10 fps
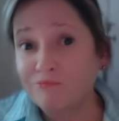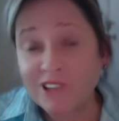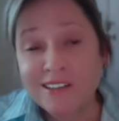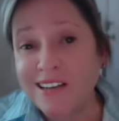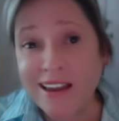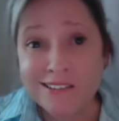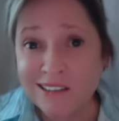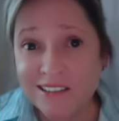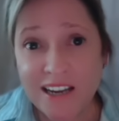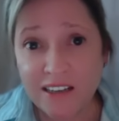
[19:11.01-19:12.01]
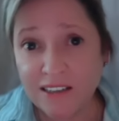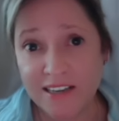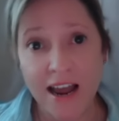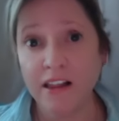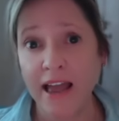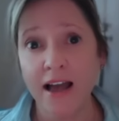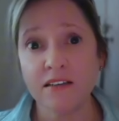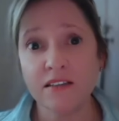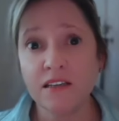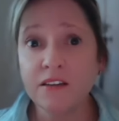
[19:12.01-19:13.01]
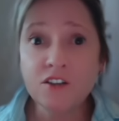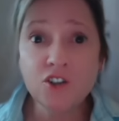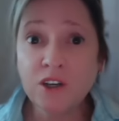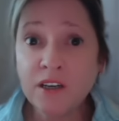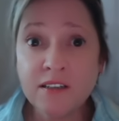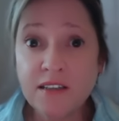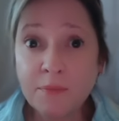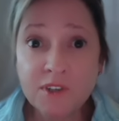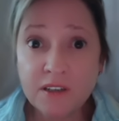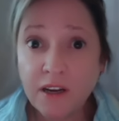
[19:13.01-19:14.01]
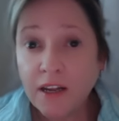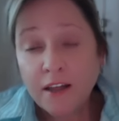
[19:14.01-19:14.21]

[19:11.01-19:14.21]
content in staying in Tallahassee and that she had accepted